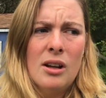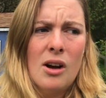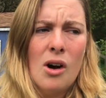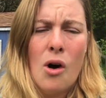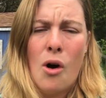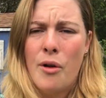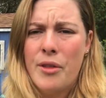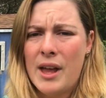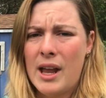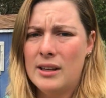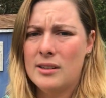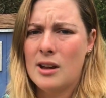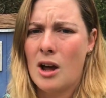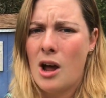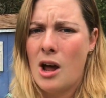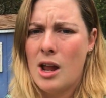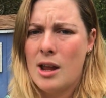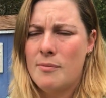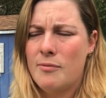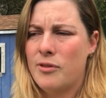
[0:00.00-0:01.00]
all that
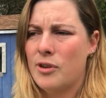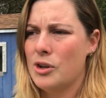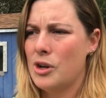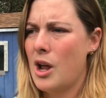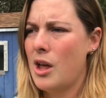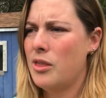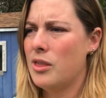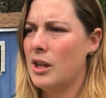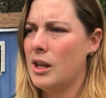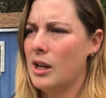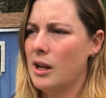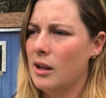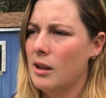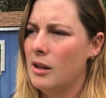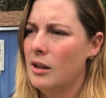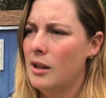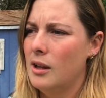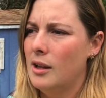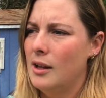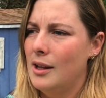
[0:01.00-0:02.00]
time for
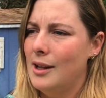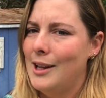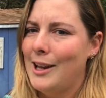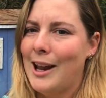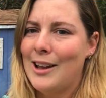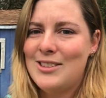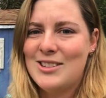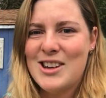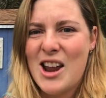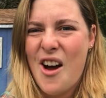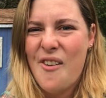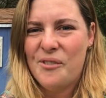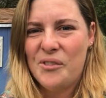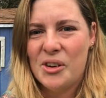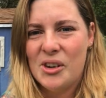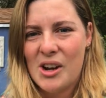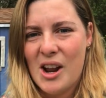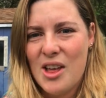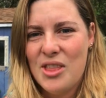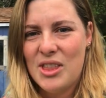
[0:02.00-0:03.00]
nothing. It's not for
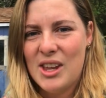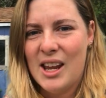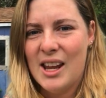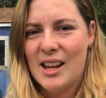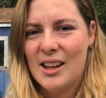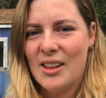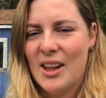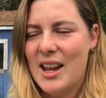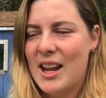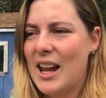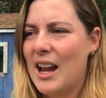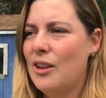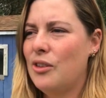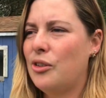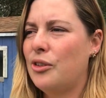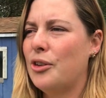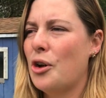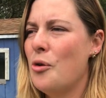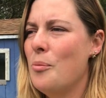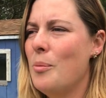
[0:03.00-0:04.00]
nothing. Like, it's
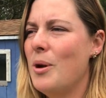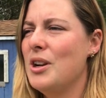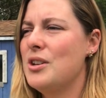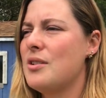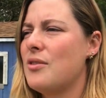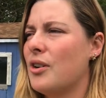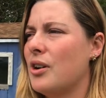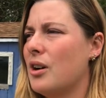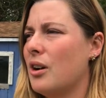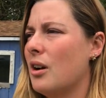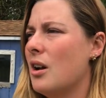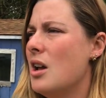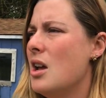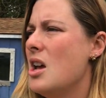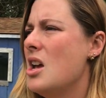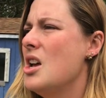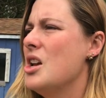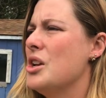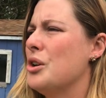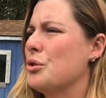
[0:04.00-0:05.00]
so much for
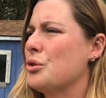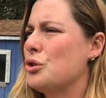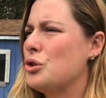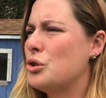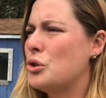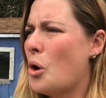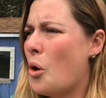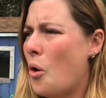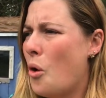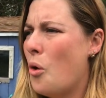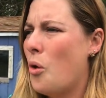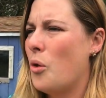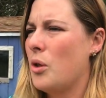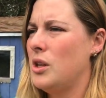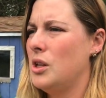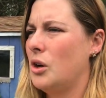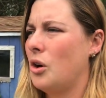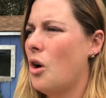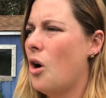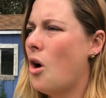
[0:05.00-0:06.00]
your soul and
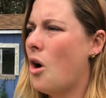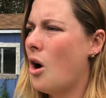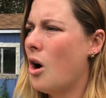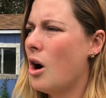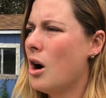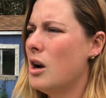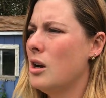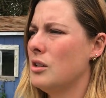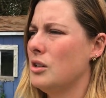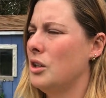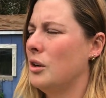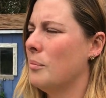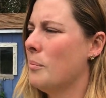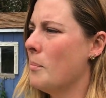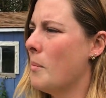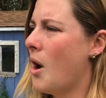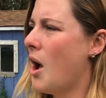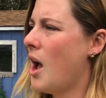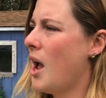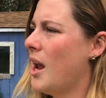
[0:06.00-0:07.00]
your heart and your
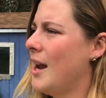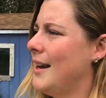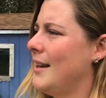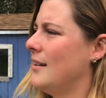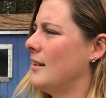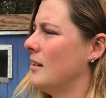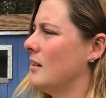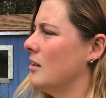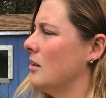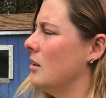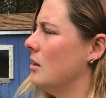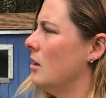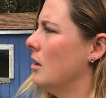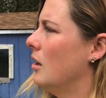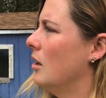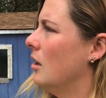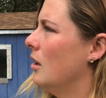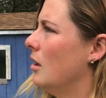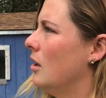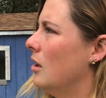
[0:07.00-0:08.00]
mind and
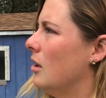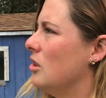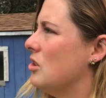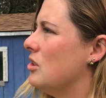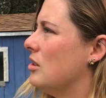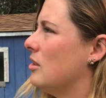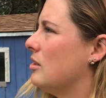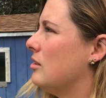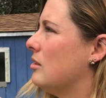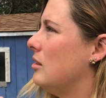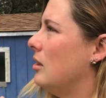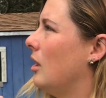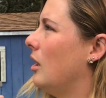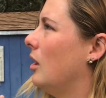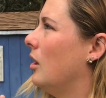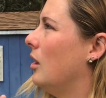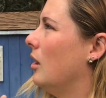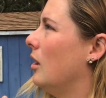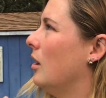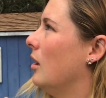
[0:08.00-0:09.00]
just
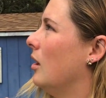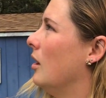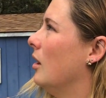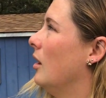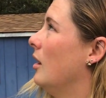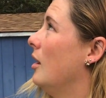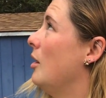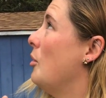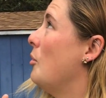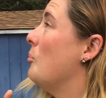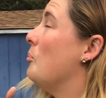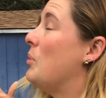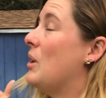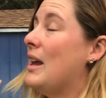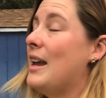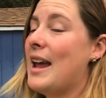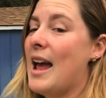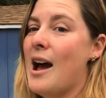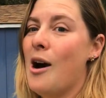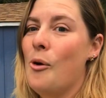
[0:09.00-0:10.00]

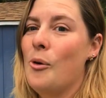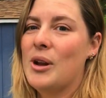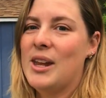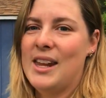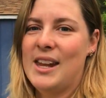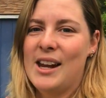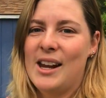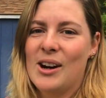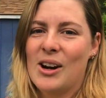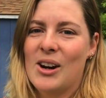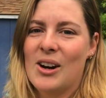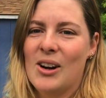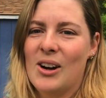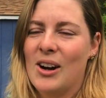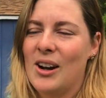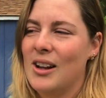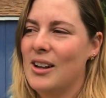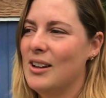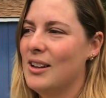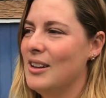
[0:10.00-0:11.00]
being out here.
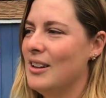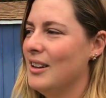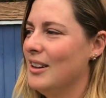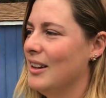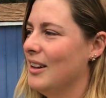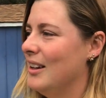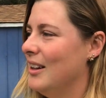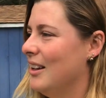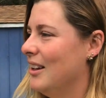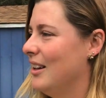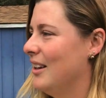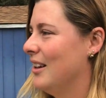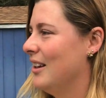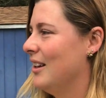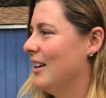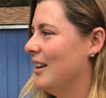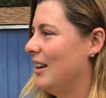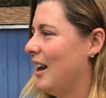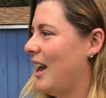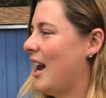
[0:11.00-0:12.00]

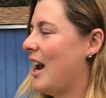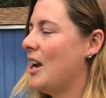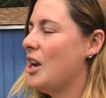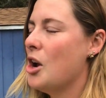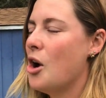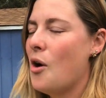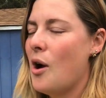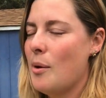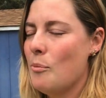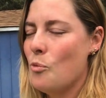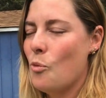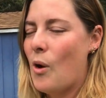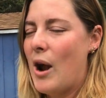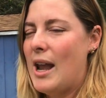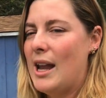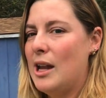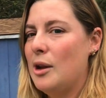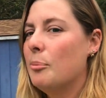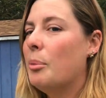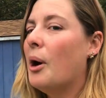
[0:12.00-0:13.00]
And I know I'm
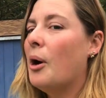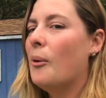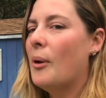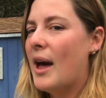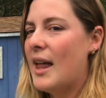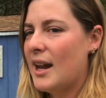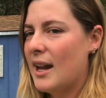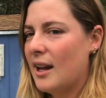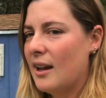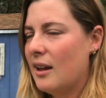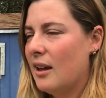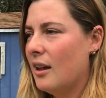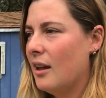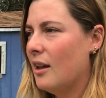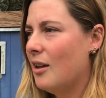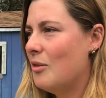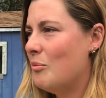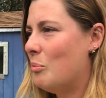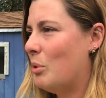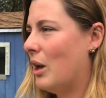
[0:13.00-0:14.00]
waning poetic,
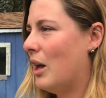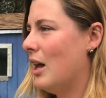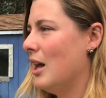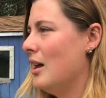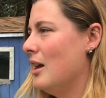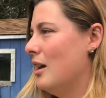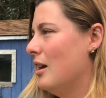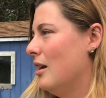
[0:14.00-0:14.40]
but